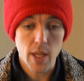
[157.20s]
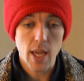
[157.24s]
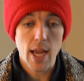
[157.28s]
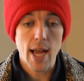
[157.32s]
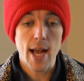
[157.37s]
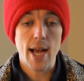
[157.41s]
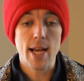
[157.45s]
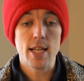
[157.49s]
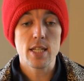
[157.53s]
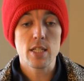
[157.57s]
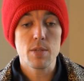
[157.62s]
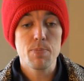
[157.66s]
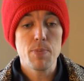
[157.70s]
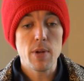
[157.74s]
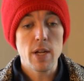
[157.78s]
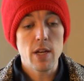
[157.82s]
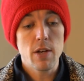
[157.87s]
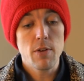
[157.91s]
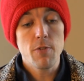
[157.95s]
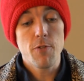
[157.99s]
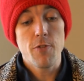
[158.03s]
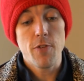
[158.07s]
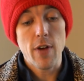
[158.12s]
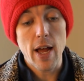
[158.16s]
has
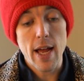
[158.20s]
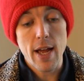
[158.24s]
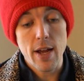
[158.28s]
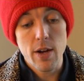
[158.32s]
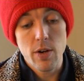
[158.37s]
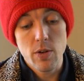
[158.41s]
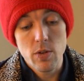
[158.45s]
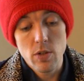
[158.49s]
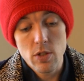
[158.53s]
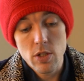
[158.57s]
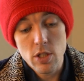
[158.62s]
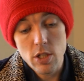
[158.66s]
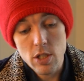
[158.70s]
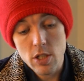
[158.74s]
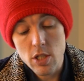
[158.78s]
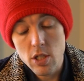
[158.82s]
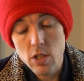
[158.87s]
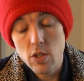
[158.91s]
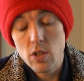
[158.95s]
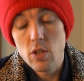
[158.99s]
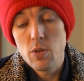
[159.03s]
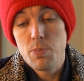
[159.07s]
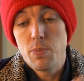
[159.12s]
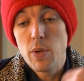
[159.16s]
been found
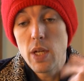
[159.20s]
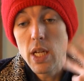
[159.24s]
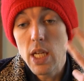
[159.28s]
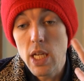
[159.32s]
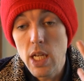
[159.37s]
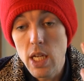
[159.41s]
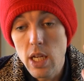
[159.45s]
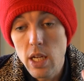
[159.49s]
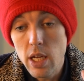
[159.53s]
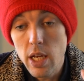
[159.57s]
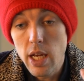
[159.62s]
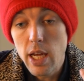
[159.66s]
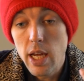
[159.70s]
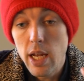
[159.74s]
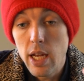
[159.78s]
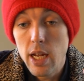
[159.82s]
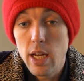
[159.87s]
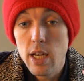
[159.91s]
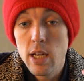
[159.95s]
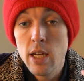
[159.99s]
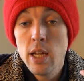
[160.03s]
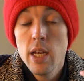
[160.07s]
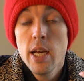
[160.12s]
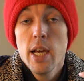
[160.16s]
to be
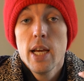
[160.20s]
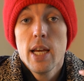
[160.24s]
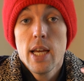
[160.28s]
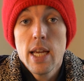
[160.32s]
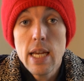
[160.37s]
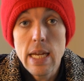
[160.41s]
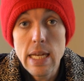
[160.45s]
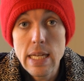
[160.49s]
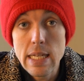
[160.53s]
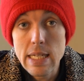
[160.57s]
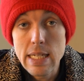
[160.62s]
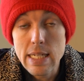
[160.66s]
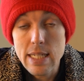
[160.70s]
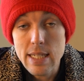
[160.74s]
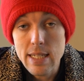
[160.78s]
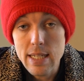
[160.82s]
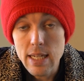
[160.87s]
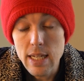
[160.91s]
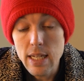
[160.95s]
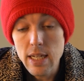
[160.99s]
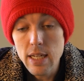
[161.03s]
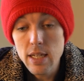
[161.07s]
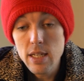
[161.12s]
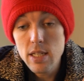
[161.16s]
in the
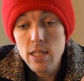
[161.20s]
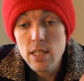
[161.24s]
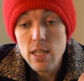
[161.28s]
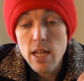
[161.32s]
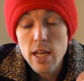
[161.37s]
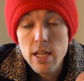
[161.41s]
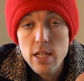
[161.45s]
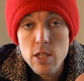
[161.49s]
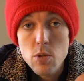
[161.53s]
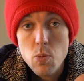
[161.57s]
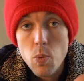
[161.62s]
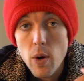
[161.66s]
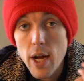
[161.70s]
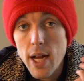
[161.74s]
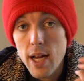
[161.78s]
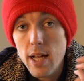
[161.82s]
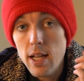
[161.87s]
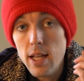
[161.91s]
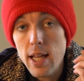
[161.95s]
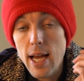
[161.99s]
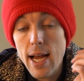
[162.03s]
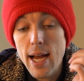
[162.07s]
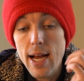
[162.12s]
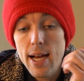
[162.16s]
seeds as
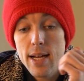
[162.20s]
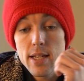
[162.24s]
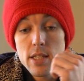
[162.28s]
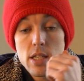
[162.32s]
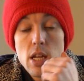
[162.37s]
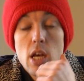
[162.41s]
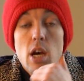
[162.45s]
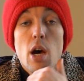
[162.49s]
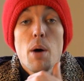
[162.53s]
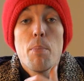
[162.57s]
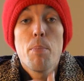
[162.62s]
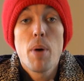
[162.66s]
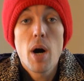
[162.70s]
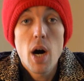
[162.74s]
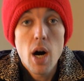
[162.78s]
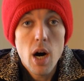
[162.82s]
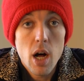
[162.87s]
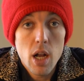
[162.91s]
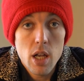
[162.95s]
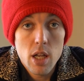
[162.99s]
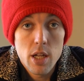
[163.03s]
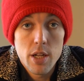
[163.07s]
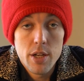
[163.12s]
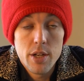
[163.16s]
well as
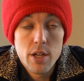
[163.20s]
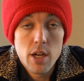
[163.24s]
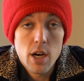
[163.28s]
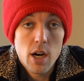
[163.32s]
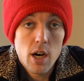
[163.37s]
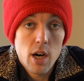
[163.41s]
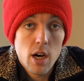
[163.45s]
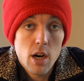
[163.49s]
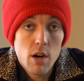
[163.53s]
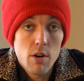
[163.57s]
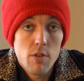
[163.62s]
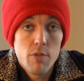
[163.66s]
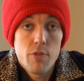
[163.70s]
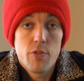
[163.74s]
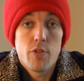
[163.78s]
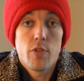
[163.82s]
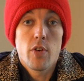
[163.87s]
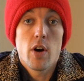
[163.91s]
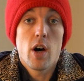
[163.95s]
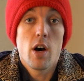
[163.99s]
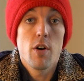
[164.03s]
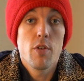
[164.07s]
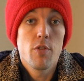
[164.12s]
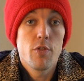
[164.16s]
pollen of
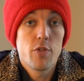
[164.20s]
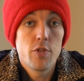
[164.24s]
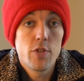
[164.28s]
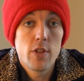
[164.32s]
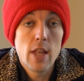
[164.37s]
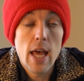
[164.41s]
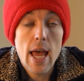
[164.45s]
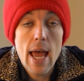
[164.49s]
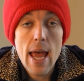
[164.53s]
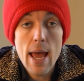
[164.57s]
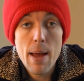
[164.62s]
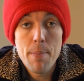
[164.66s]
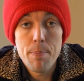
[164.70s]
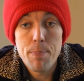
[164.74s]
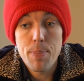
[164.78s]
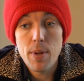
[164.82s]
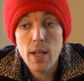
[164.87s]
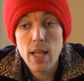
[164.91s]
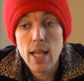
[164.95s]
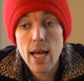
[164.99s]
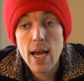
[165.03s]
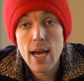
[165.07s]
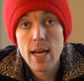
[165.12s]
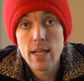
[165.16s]
the hemp
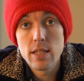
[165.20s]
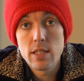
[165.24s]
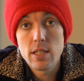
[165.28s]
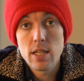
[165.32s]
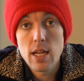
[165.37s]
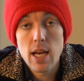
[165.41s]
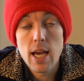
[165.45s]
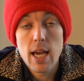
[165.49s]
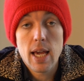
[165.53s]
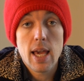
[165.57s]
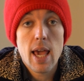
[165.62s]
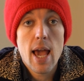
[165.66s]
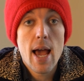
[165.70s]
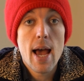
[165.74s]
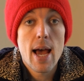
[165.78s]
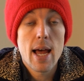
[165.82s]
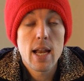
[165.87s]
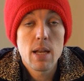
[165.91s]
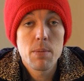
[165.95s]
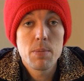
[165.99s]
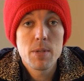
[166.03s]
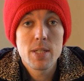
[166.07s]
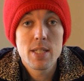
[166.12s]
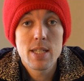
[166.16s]
plant,
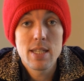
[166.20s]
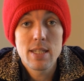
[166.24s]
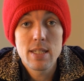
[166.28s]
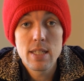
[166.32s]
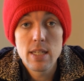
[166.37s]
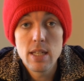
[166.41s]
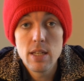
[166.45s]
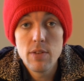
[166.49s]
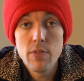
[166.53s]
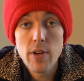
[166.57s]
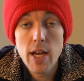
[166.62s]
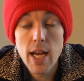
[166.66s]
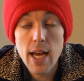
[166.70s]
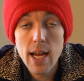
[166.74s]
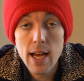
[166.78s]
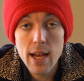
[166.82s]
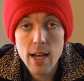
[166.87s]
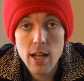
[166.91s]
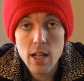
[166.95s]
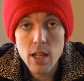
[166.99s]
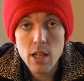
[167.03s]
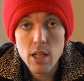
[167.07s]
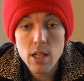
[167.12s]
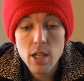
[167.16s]
Cannabis sativa
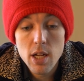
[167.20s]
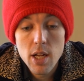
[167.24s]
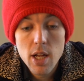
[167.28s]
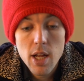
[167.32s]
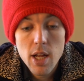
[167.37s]
L.